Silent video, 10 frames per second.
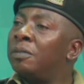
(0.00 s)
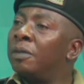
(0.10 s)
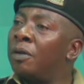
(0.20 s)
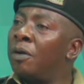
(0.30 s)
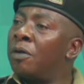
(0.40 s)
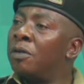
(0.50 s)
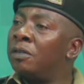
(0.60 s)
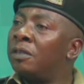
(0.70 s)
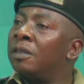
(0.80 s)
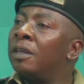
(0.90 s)

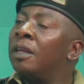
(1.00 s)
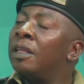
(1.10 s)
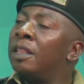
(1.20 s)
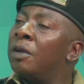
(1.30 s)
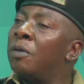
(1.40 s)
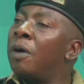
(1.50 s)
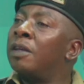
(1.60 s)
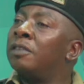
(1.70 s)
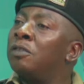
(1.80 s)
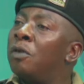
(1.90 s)
Because there
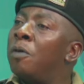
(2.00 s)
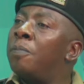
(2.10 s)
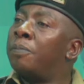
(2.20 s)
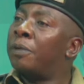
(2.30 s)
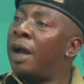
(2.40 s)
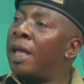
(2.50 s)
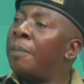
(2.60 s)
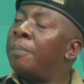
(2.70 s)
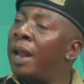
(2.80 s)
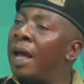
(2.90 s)
was no prior
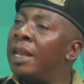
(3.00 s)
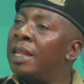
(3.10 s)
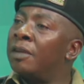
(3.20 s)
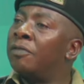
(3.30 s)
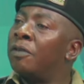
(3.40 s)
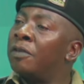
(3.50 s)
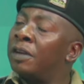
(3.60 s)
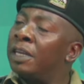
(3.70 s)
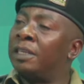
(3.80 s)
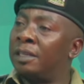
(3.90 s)
planning for it.